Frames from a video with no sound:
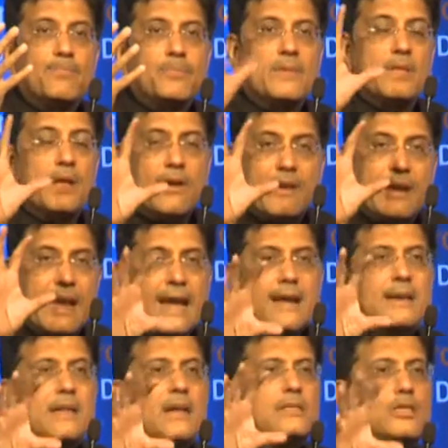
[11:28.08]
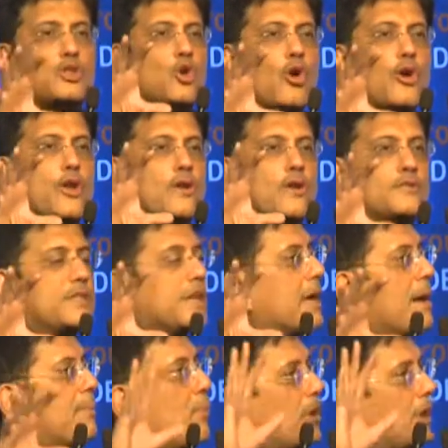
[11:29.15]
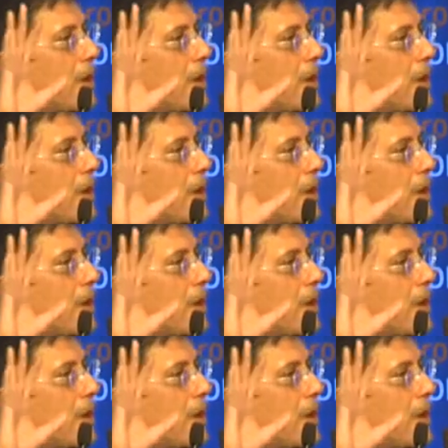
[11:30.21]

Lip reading: the rental story of Singapore